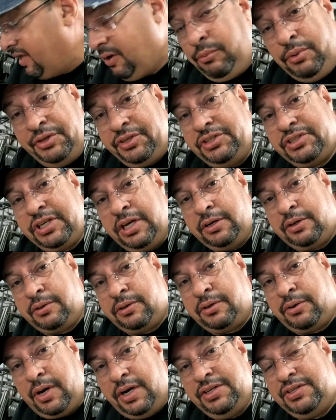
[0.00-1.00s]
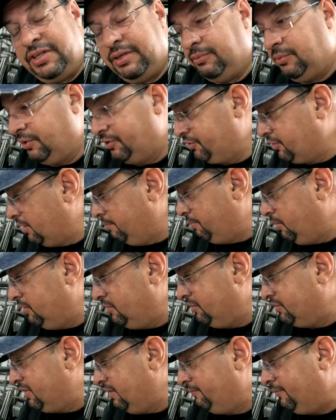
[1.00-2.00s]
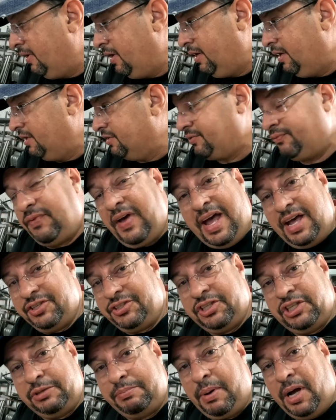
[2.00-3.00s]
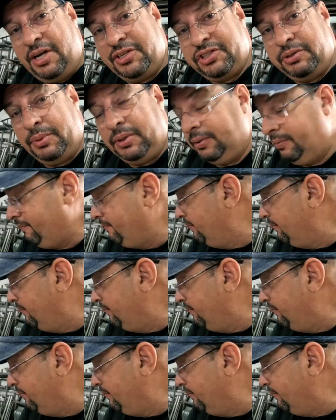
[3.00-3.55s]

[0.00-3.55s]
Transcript: then we'll just get crazy. We'll start putting stuff on as fast as possible.